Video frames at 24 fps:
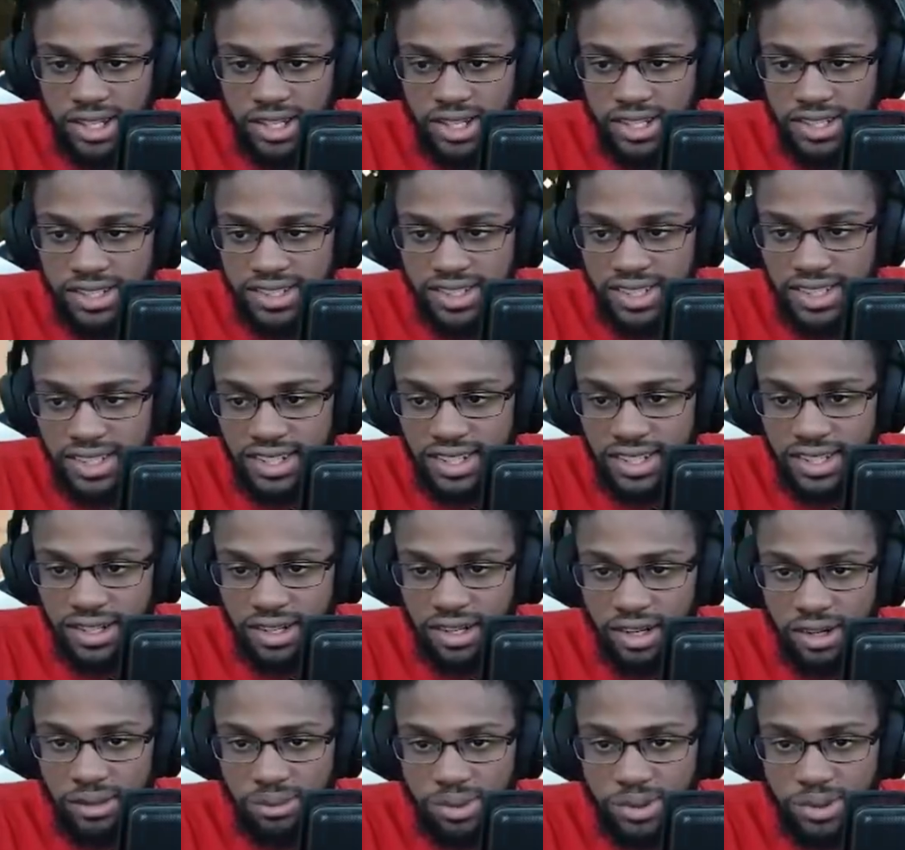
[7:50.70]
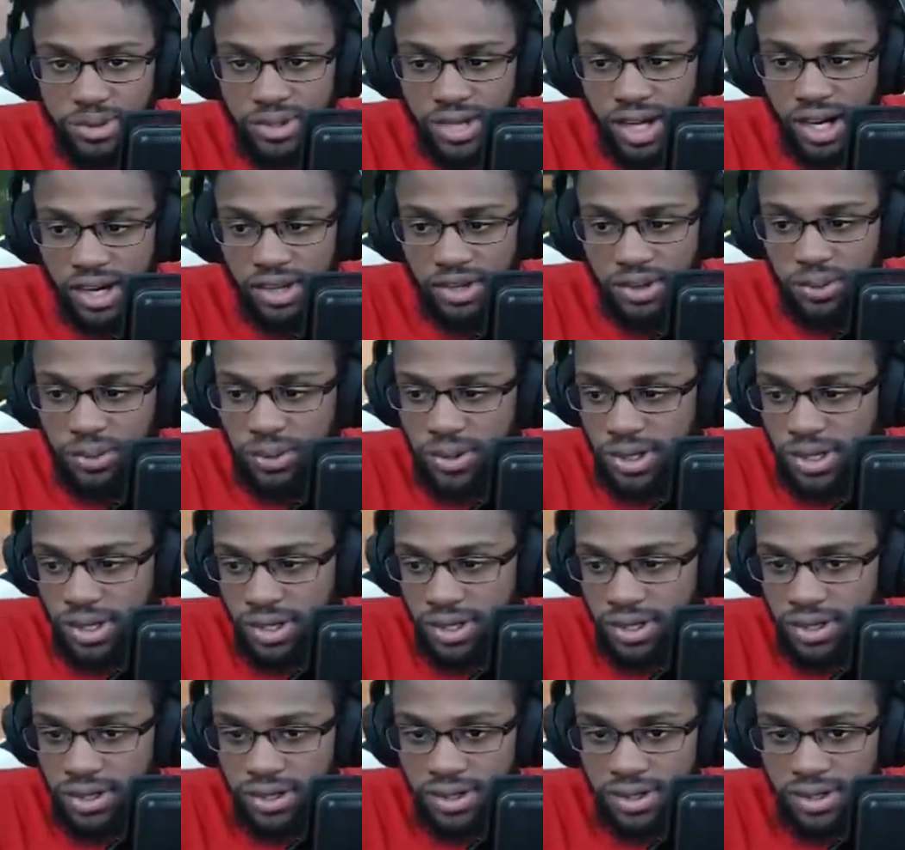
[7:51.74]
and didn't get a harpoon either
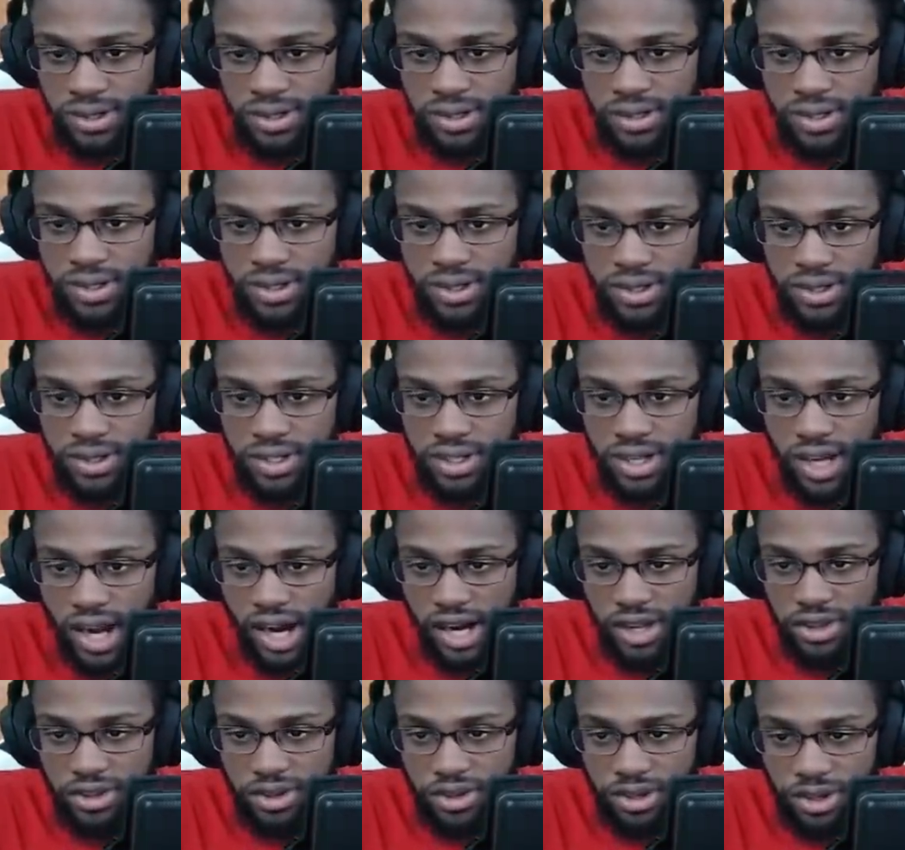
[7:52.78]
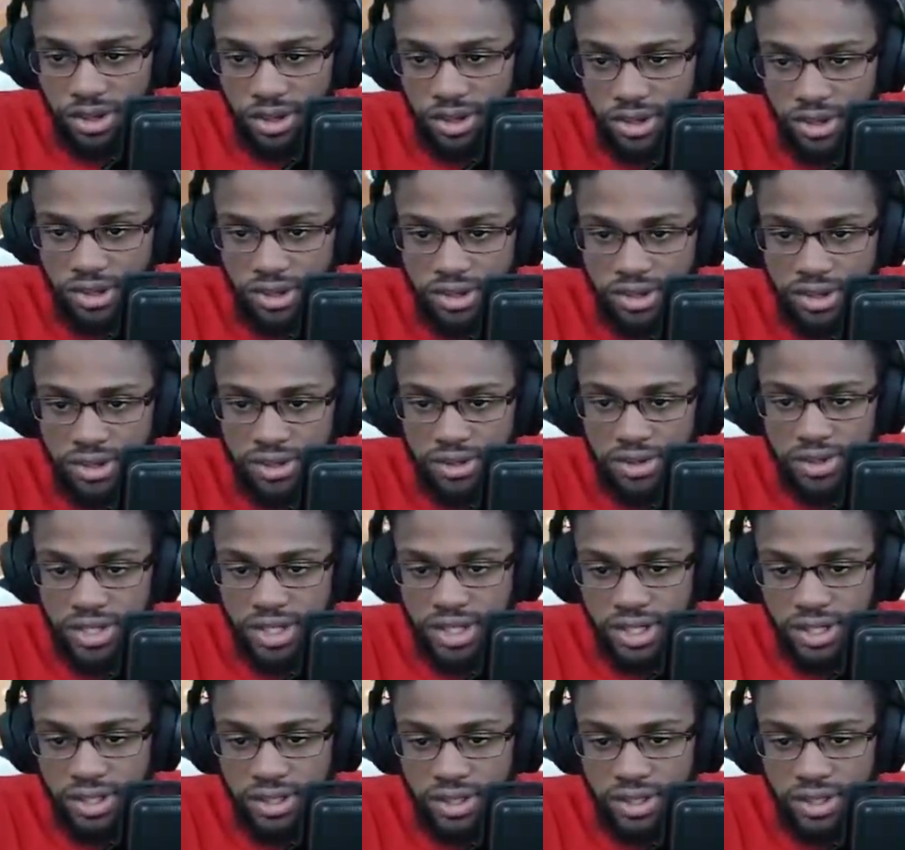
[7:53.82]
way, in either thing.